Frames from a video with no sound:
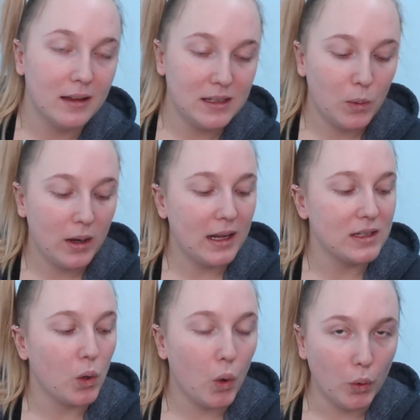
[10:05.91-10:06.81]
This one
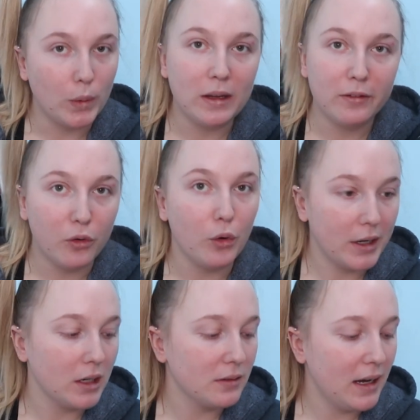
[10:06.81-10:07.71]
is only for
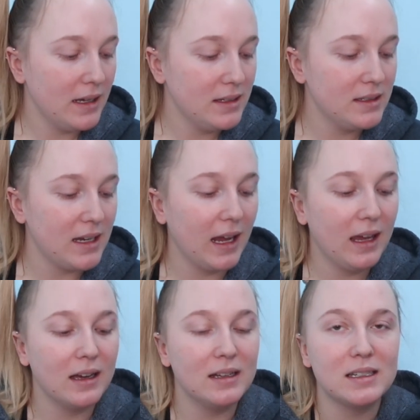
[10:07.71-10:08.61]
your wrist,
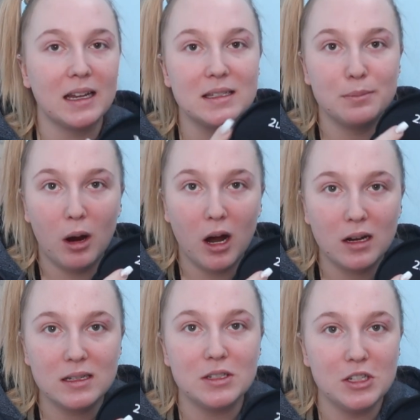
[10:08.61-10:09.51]
and it's
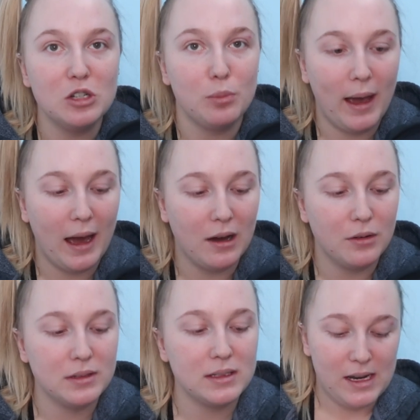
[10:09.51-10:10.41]
marked 2 pounds.